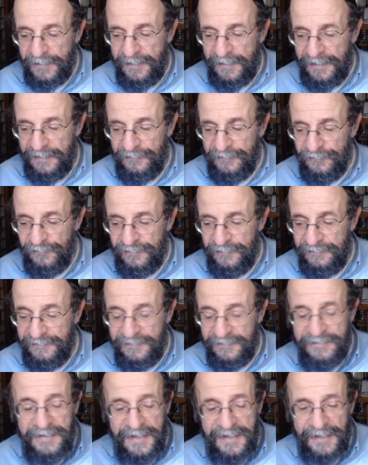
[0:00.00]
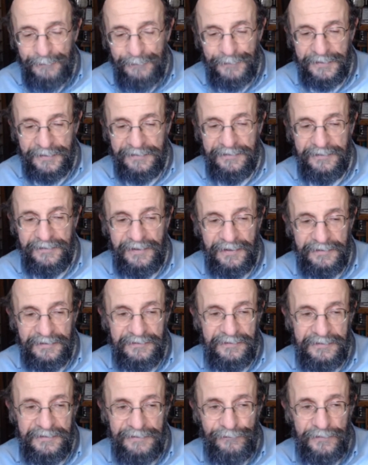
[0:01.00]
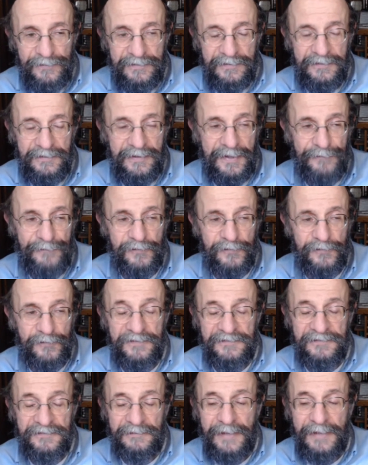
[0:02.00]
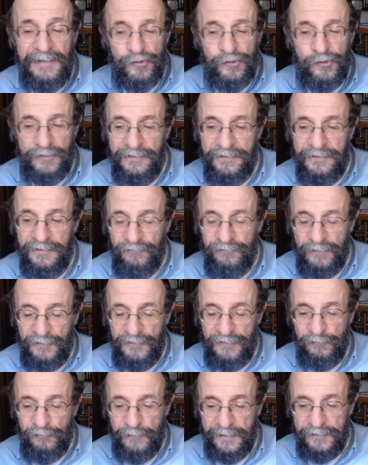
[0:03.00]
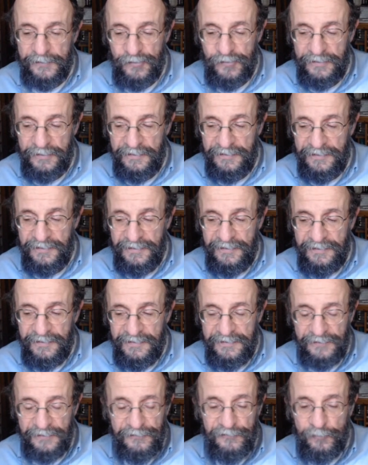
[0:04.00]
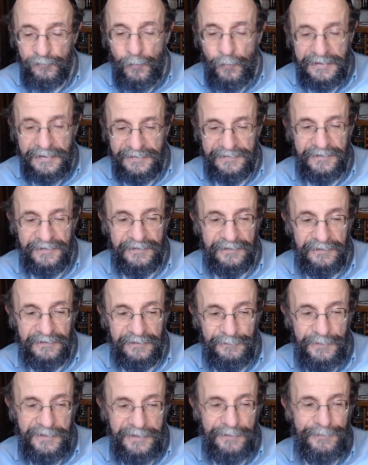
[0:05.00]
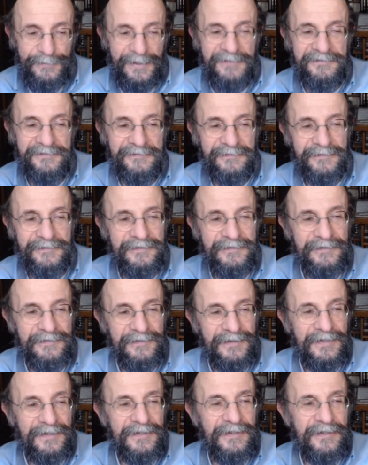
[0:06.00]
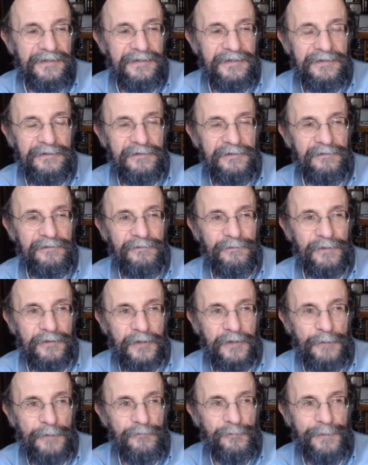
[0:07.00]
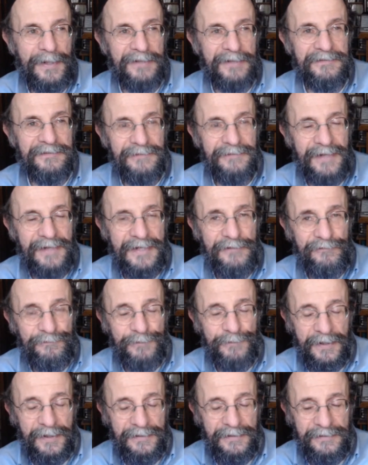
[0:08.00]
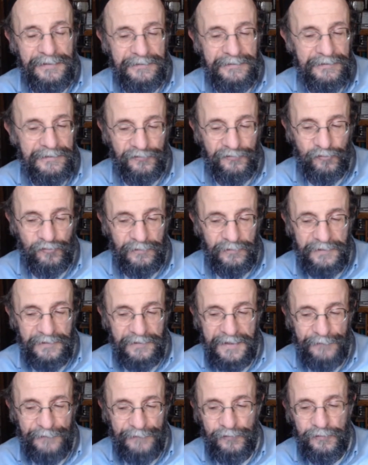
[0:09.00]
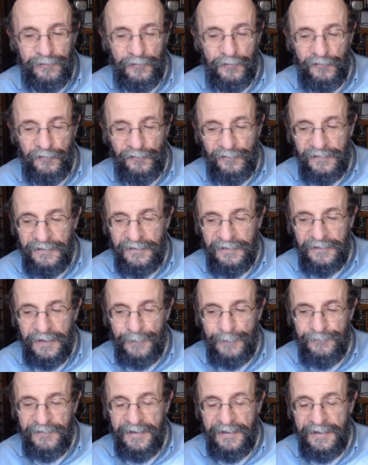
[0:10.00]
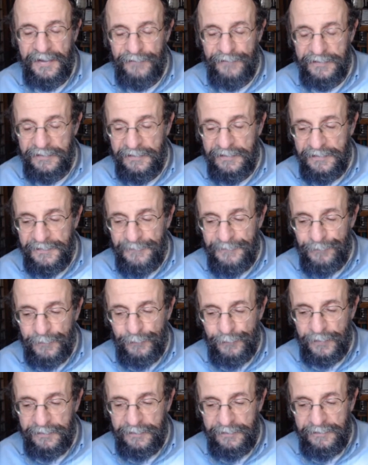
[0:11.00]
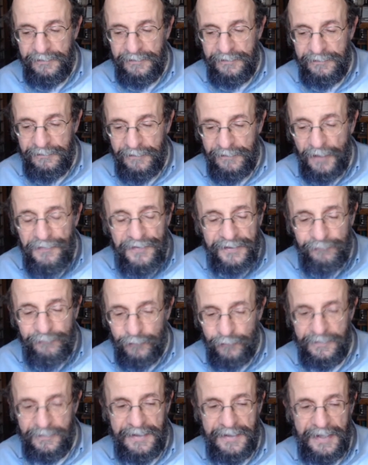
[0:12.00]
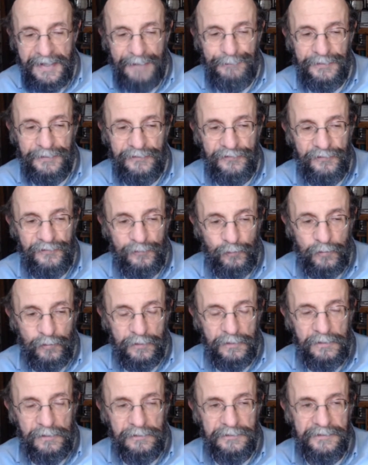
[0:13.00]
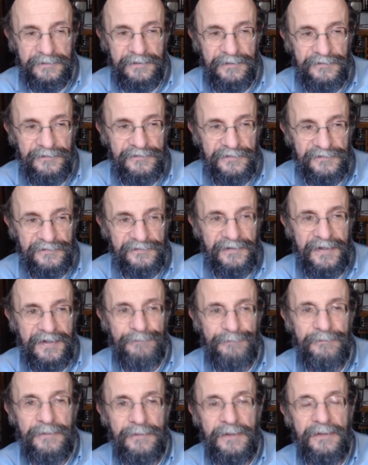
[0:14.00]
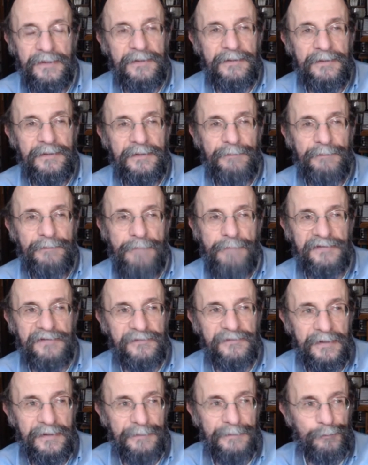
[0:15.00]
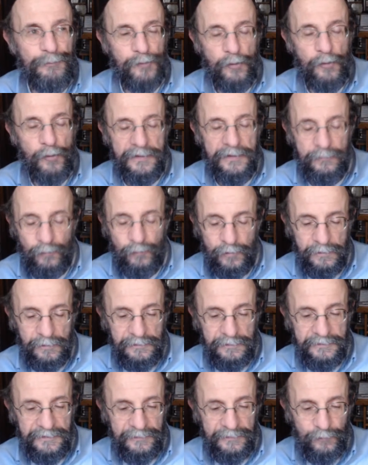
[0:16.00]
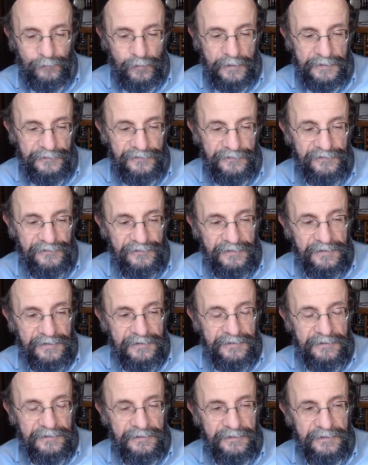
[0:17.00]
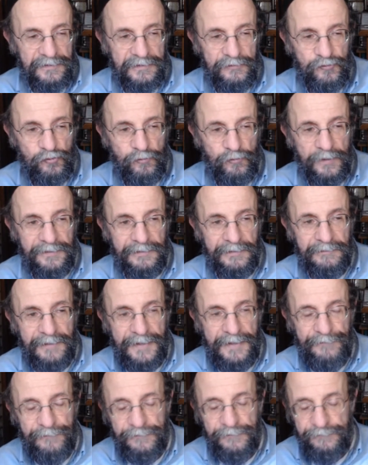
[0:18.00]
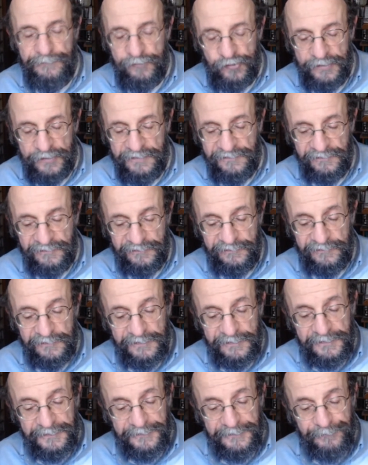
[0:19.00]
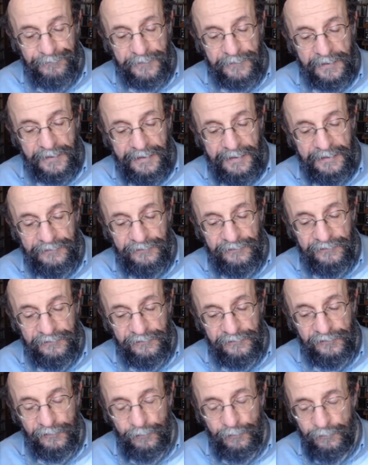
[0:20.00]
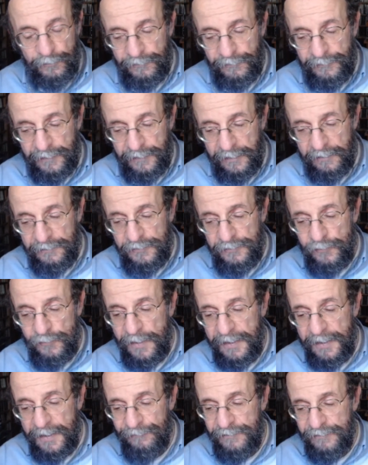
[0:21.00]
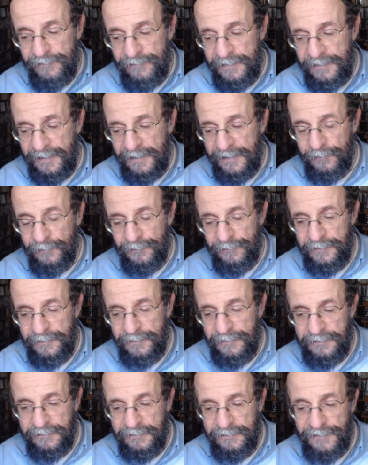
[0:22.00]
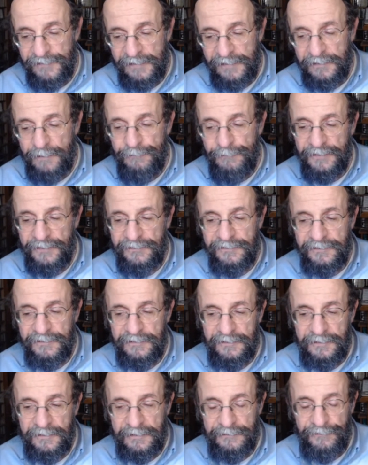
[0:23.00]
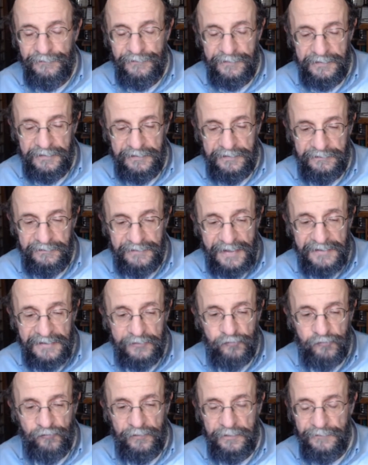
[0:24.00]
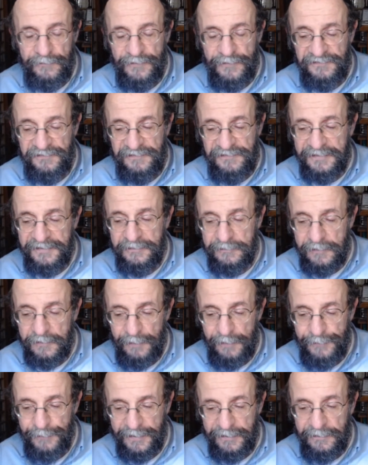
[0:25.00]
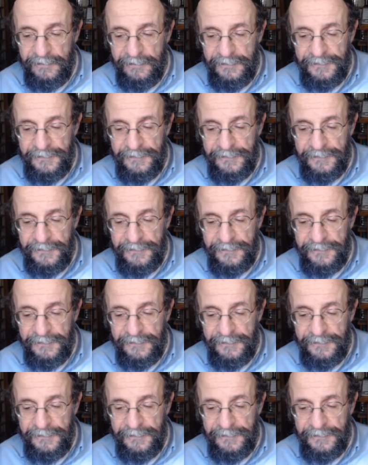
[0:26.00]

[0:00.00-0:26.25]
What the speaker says: And it didn't happen. And even after his alleged resurrection, he doesn't do anything. I mean, he comes back to life, and then he shortly after goes up to heaven. But nothing really happens. The world is the same messed up, broken world it was during the life of Jesus. And so there you have now the development of the doctrine of the second coming,